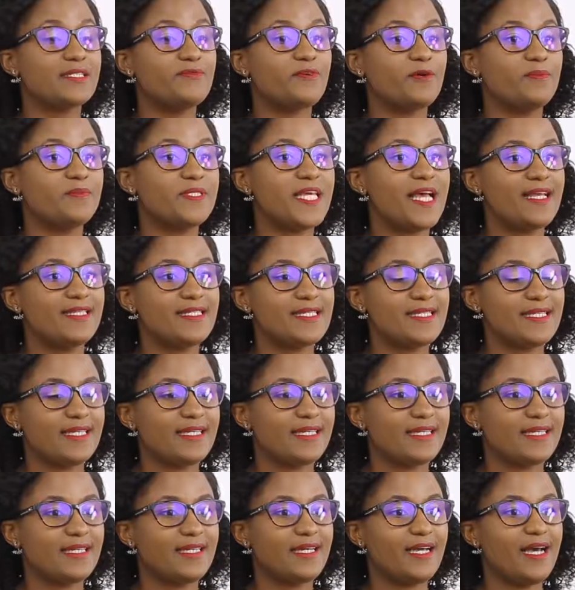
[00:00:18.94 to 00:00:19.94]
from
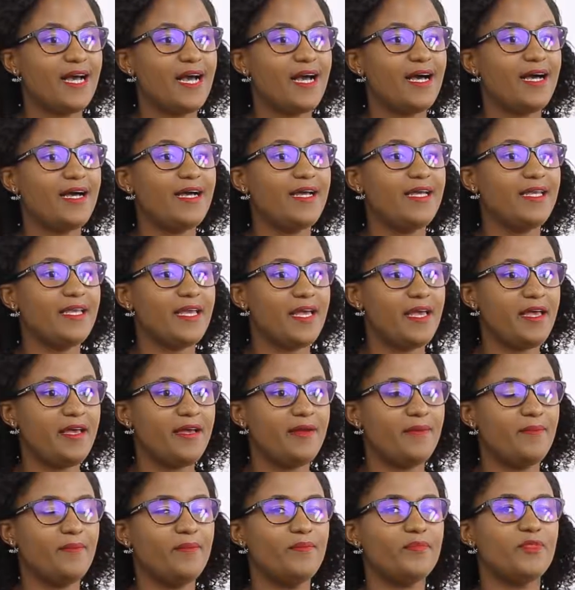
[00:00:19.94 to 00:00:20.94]
Tanzania. I
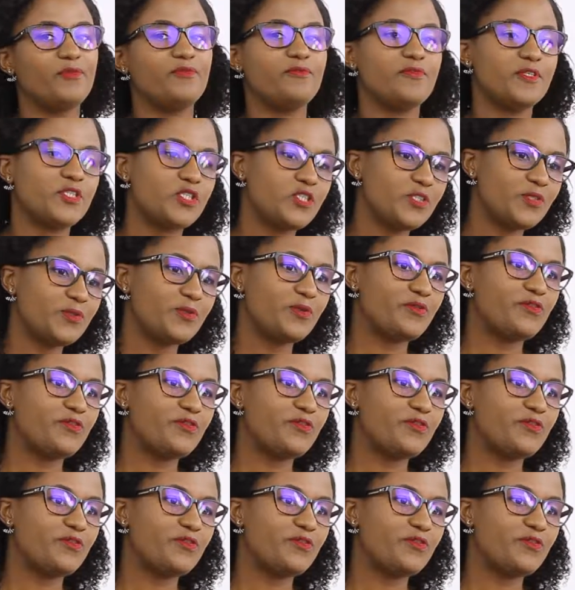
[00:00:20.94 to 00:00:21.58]
am the visionary